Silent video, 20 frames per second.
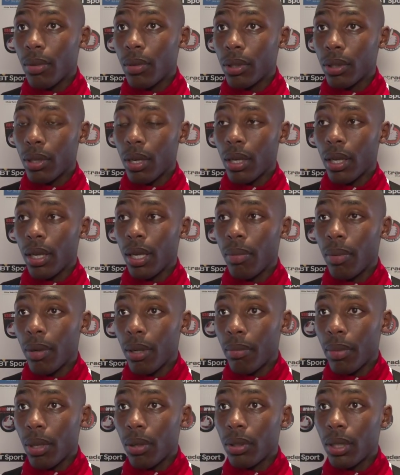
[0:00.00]
we've just got to keep
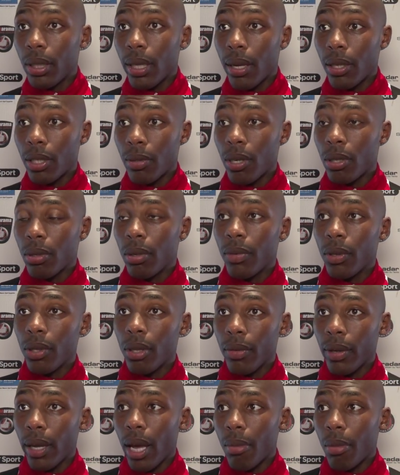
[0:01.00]
on building now, especially with
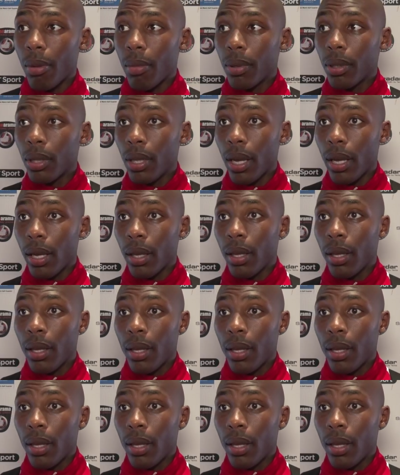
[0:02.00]
another game on Monday.